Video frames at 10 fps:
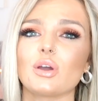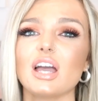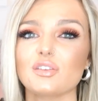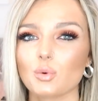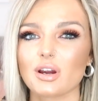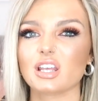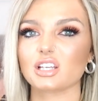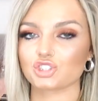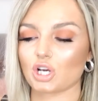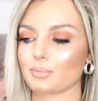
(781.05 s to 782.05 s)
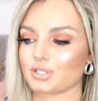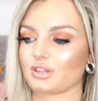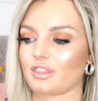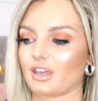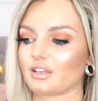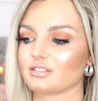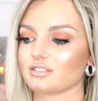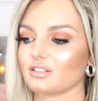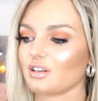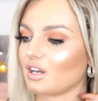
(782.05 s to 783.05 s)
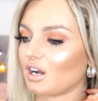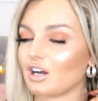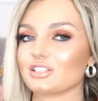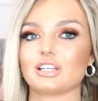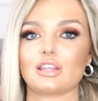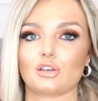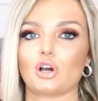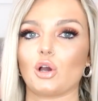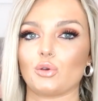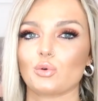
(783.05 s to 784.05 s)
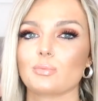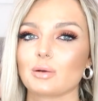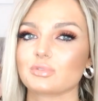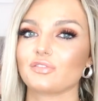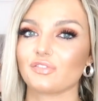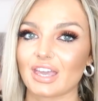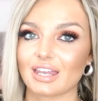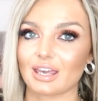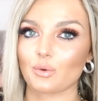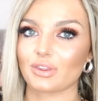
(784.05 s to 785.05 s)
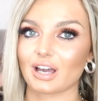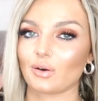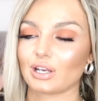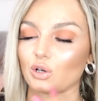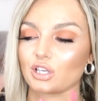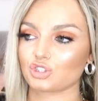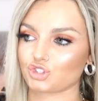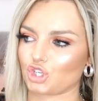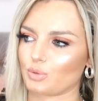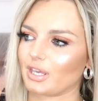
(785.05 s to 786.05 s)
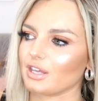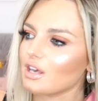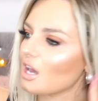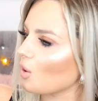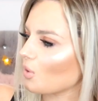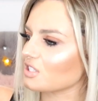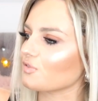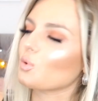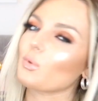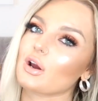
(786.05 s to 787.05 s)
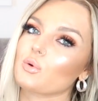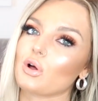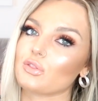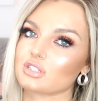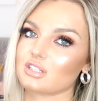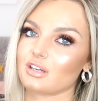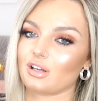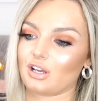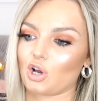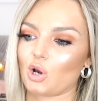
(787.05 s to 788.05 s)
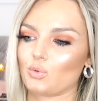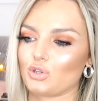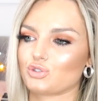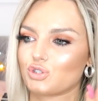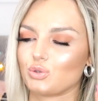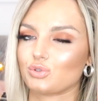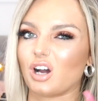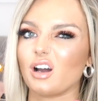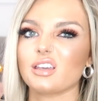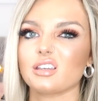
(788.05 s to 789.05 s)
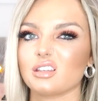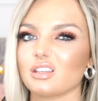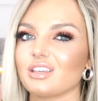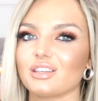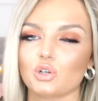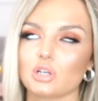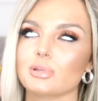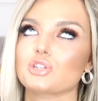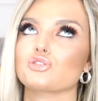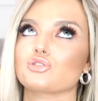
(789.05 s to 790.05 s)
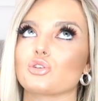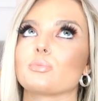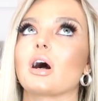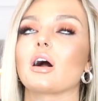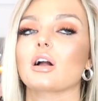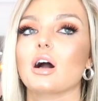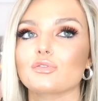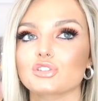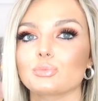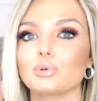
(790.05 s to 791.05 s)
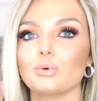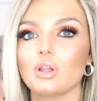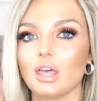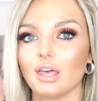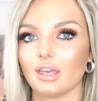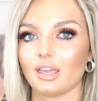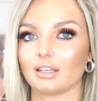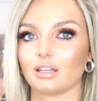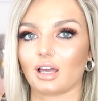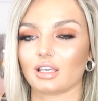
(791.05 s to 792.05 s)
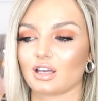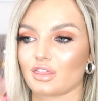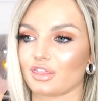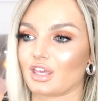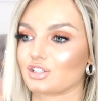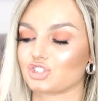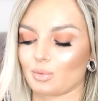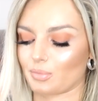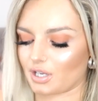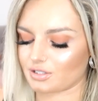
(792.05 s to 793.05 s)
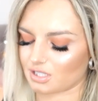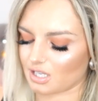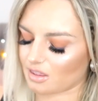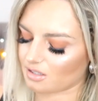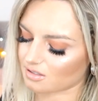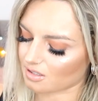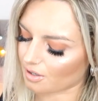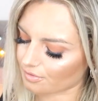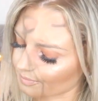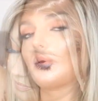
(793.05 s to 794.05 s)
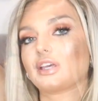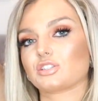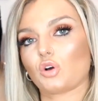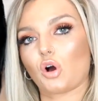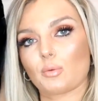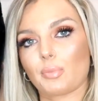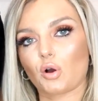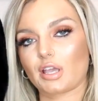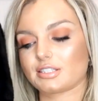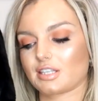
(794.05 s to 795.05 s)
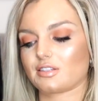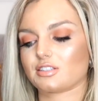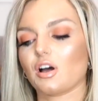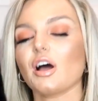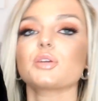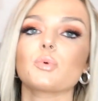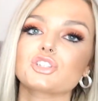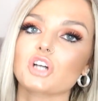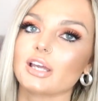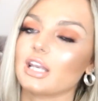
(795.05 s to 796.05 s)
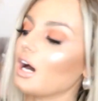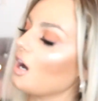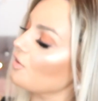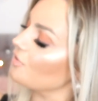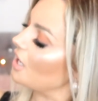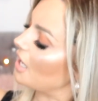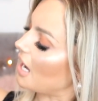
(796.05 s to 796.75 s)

if you're wearing like jumpers and things underneath the coat you want to be able to fit in it without it looking stupid whereas if you're wearing one that's a coat that's too tight you're going to be super uncomfortable in like a thick jumper underneath and stuff. So it's got pockets at the side which I love